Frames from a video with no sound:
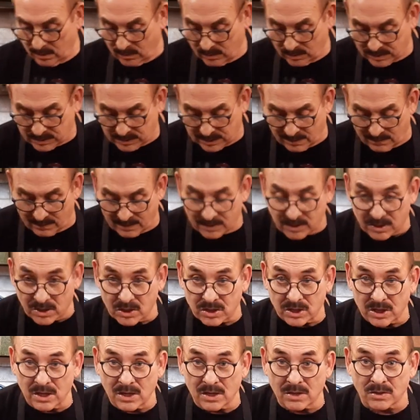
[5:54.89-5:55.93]
see I've got the
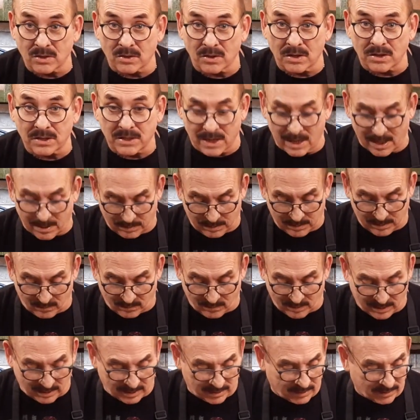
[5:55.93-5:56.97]
cheese on the top here,
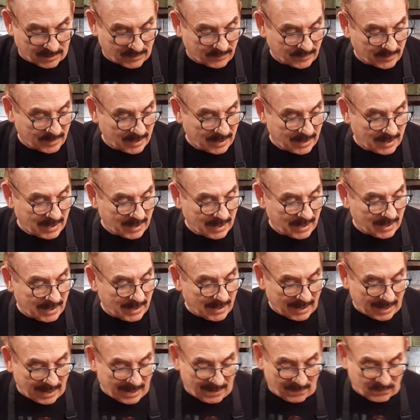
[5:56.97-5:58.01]
right here.
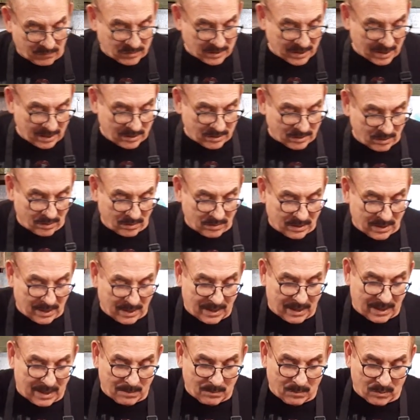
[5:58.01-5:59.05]
After I do
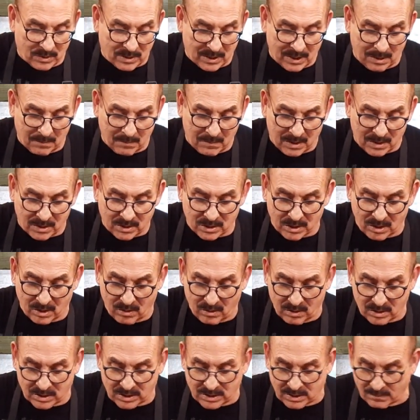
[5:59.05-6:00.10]
that, I'm going to take my
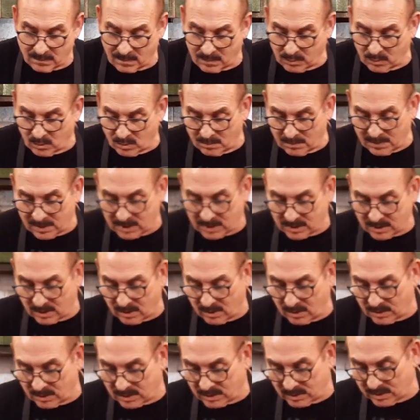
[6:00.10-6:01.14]
sauce and pour my
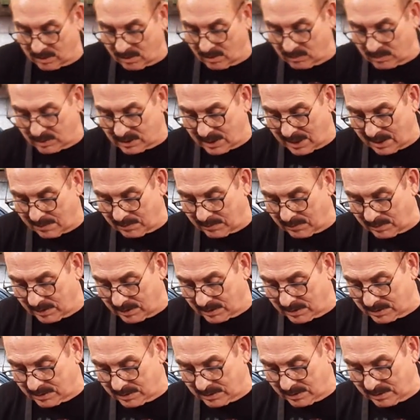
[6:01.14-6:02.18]
sauce on top of
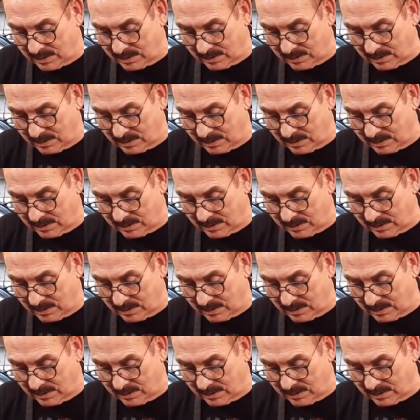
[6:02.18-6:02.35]
this.